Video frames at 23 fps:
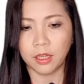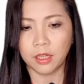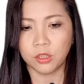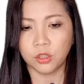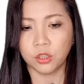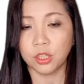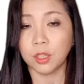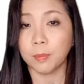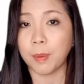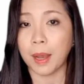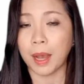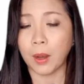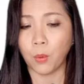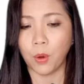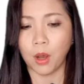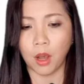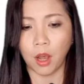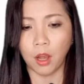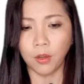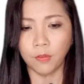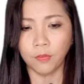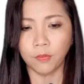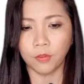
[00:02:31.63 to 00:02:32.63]
to the power
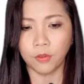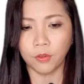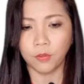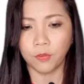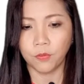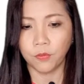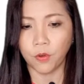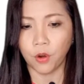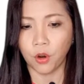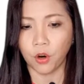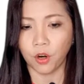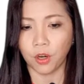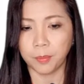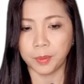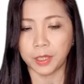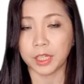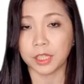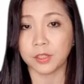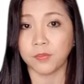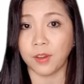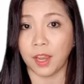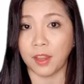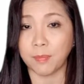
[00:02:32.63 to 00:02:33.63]
of 4,
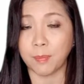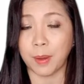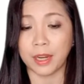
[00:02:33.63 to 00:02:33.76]
because 5